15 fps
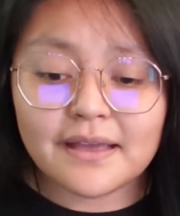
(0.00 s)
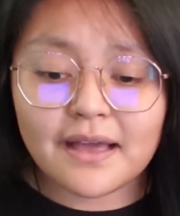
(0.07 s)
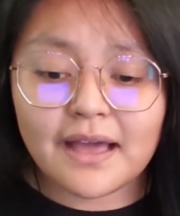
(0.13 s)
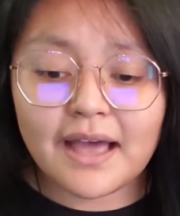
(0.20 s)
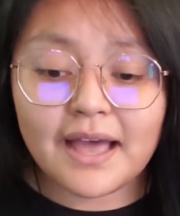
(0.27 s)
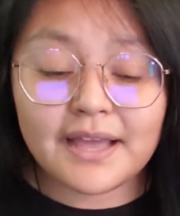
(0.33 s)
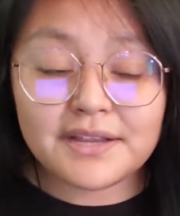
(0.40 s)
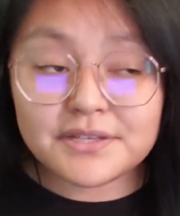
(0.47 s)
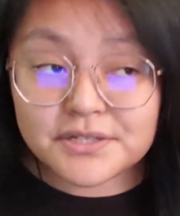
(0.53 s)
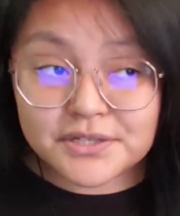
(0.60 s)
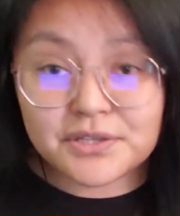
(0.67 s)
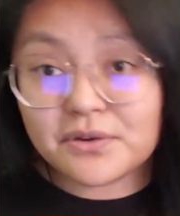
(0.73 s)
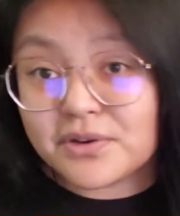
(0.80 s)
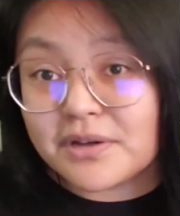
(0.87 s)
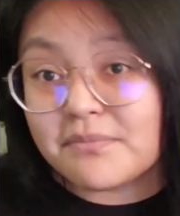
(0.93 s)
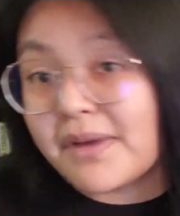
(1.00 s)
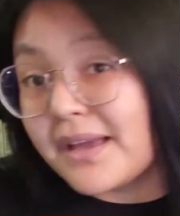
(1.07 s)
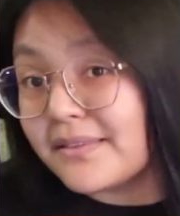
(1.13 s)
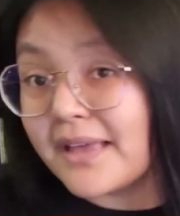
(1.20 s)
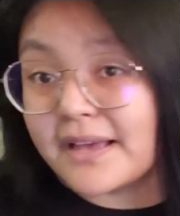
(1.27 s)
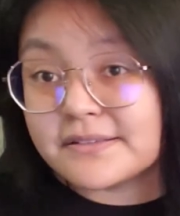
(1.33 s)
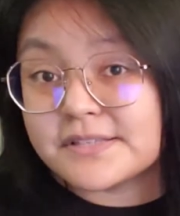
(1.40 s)
I took yoga my
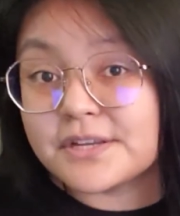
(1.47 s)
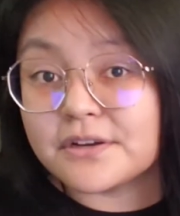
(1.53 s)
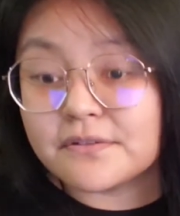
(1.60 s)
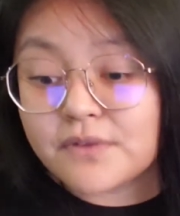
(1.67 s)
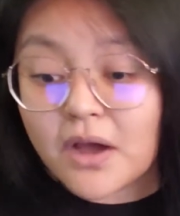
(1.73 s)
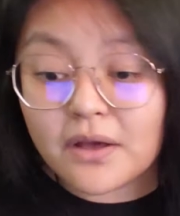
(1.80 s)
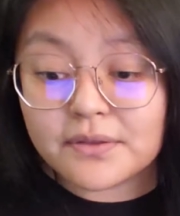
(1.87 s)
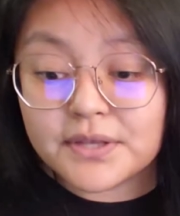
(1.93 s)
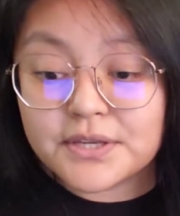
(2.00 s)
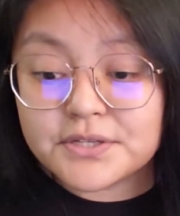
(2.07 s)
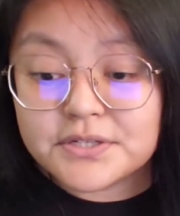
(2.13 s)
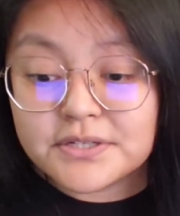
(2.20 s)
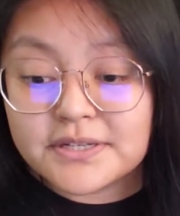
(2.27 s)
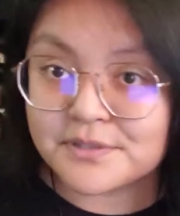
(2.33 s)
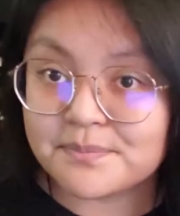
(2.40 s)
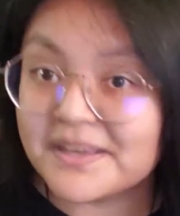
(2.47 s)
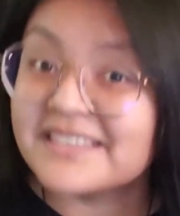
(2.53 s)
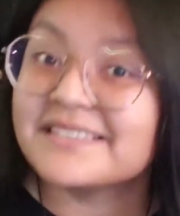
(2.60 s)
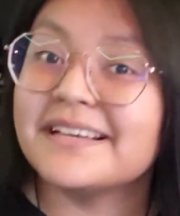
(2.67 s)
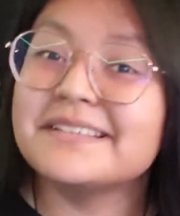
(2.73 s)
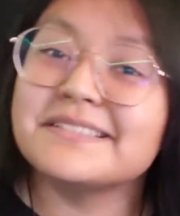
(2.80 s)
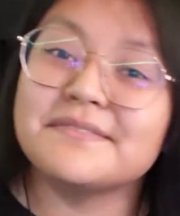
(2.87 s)
last year of college. It's the
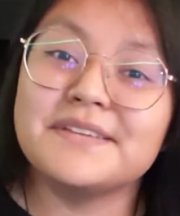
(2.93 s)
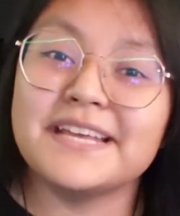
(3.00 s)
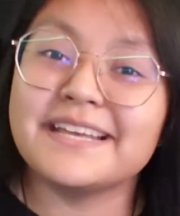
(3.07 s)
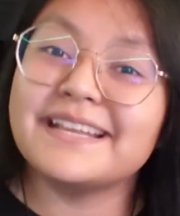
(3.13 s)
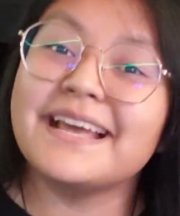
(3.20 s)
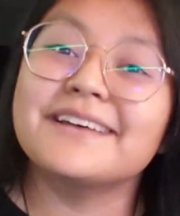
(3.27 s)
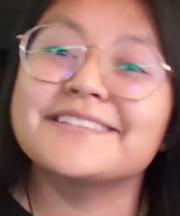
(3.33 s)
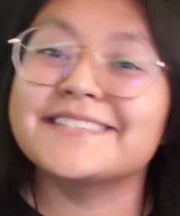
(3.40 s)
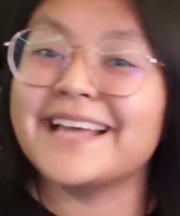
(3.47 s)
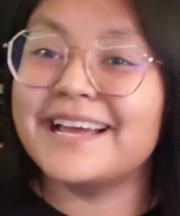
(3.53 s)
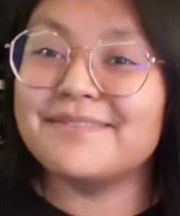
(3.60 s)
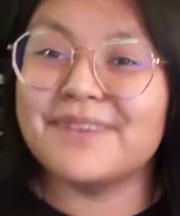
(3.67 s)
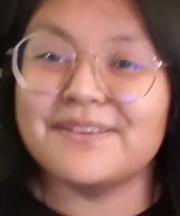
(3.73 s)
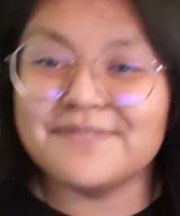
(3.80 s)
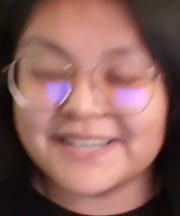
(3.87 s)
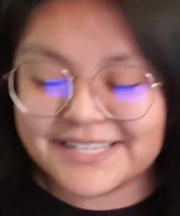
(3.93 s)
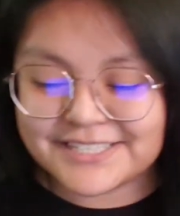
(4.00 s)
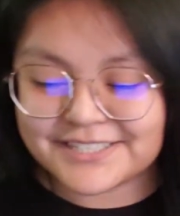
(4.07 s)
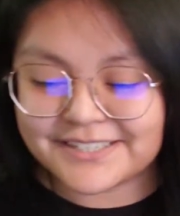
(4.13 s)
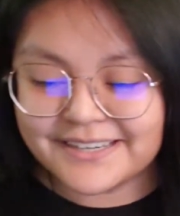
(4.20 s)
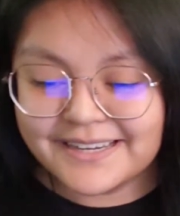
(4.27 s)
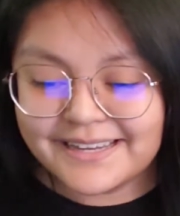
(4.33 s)
best class I've taken outside my
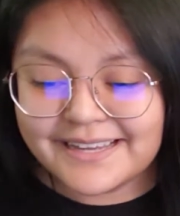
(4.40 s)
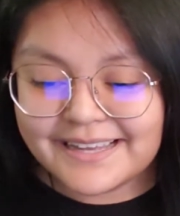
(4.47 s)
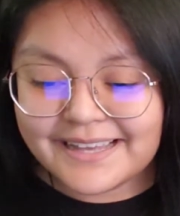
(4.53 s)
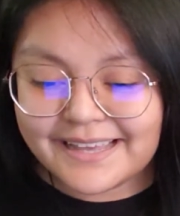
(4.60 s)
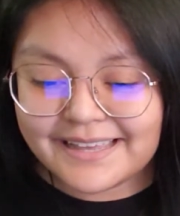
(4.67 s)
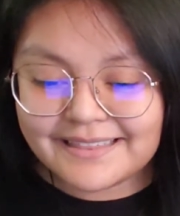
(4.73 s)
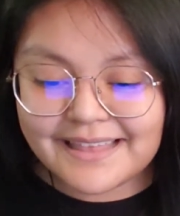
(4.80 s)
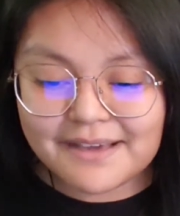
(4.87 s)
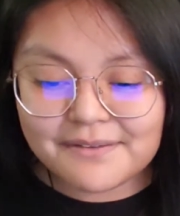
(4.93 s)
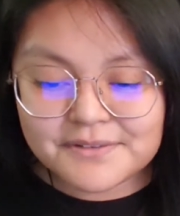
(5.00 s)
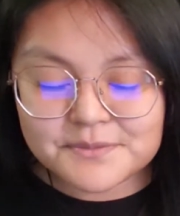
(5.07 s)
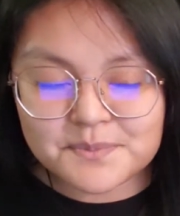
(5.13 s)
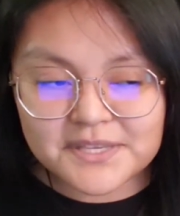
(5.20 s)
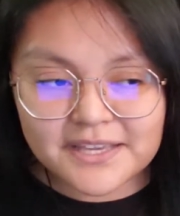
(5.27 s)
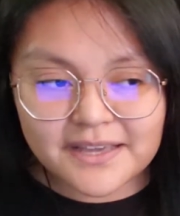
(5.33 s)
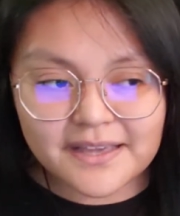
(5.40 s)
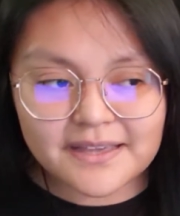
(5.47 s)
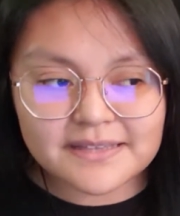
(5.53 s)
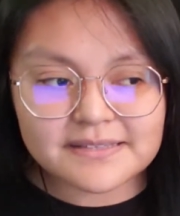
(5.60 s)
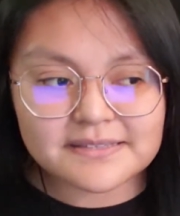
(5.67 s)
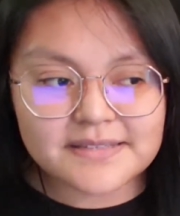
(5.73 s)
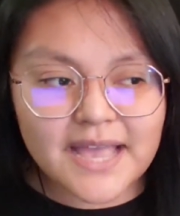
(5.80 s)
major. And that was
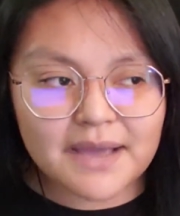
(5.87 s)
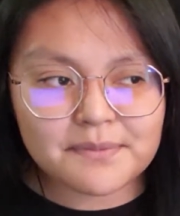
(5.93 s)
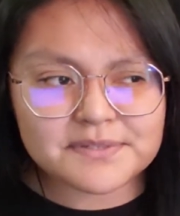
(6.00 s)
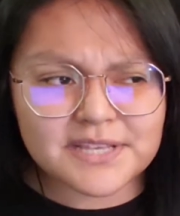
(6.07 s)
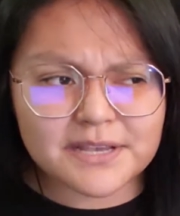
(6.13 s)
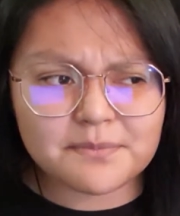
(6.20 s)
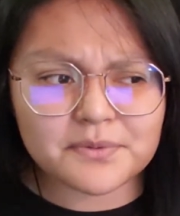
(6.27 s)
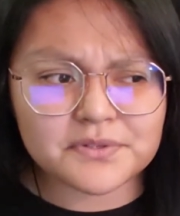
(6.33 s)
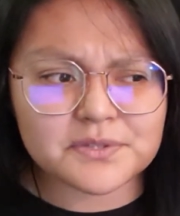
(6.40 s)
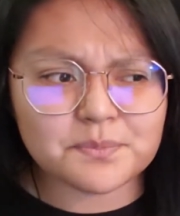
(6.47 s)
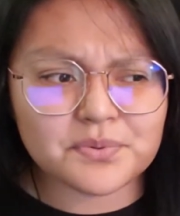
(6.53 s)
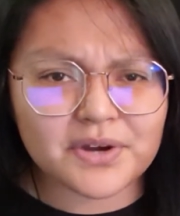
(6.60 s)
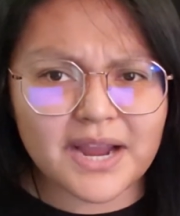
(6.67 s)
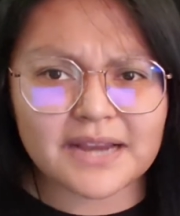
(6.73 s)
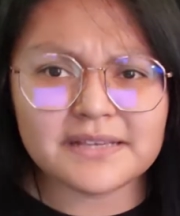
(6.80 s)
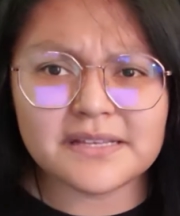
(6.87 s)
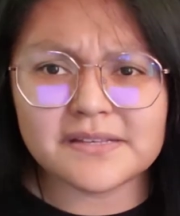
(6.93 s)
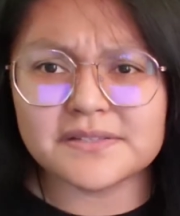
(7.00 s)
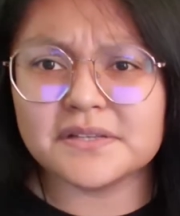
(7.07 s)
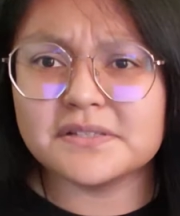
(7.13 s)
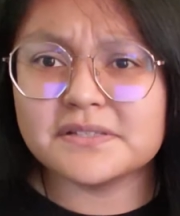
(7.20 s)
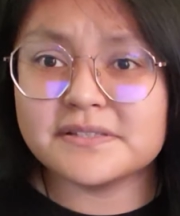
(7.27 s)
because I was able to
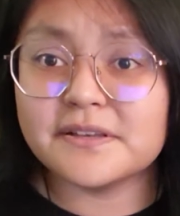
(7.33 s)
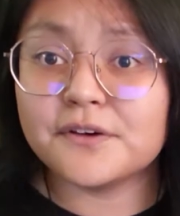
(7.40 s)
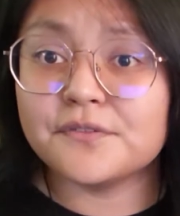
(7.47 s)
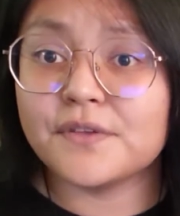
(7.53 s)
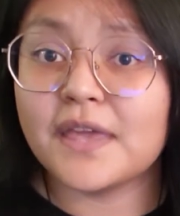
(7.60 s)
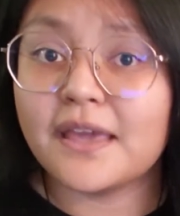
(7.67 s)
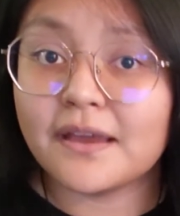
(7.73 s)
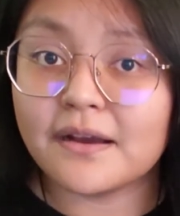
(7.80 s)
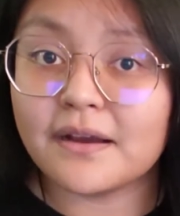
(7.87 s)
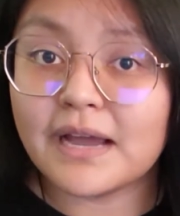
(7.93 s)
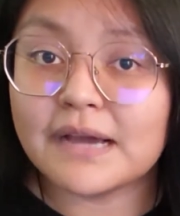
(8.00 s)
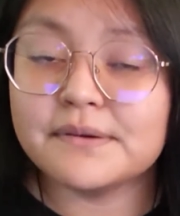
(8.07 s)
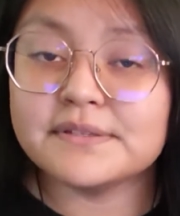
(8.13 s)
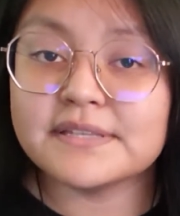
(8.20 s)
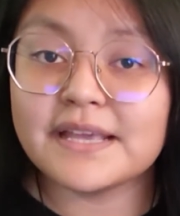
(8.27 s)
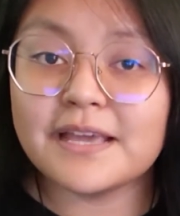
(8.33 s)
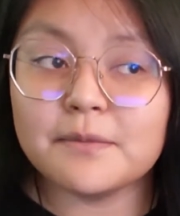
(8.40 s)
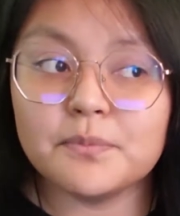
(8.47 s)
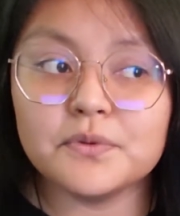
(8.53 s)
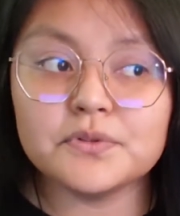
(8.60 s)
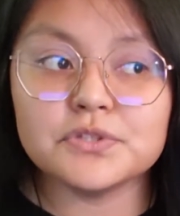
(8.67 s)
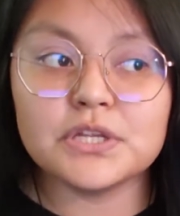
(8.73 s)
practice on self-care. I was
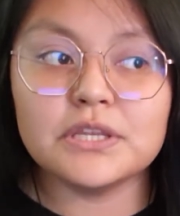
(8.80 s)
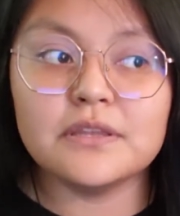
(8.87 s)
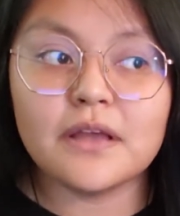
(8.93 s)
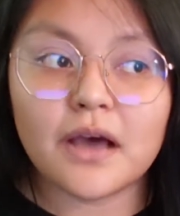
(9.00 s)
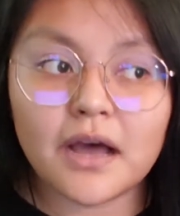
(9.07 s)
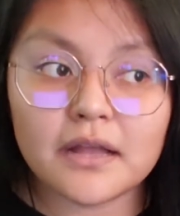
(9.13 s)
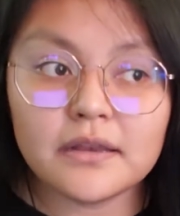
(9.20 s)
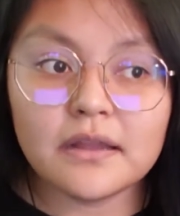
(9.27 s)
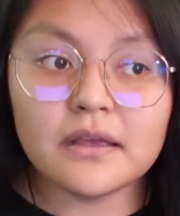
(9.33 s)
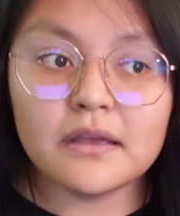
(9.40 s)
able to not